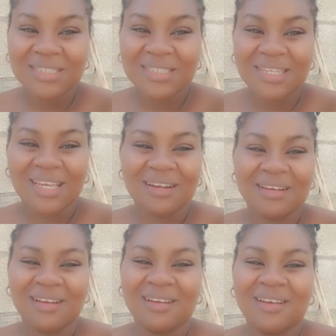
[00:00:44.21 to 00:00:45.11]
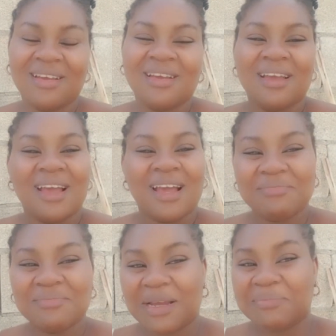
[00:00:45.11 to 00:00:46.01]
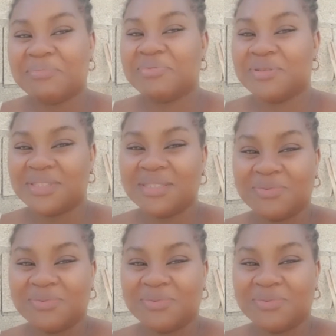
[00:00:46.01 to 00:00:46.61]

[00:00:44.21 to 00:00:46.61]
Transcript: You know, I'm pretty